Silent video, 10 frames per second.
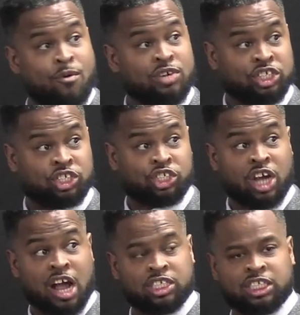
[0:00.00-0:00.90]
or is this a
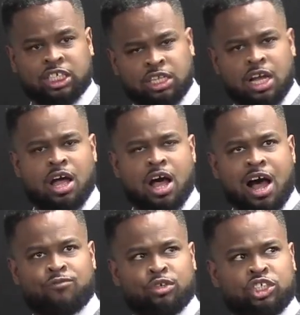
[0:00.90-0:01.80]
church?
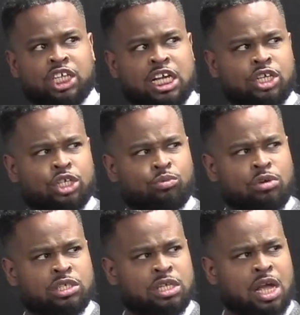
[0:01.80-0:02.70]
For Jesus
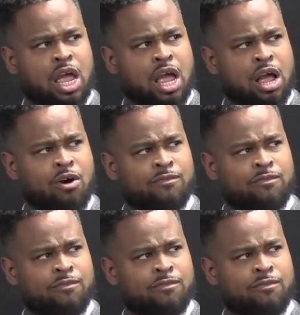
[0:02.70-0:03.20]
was the king of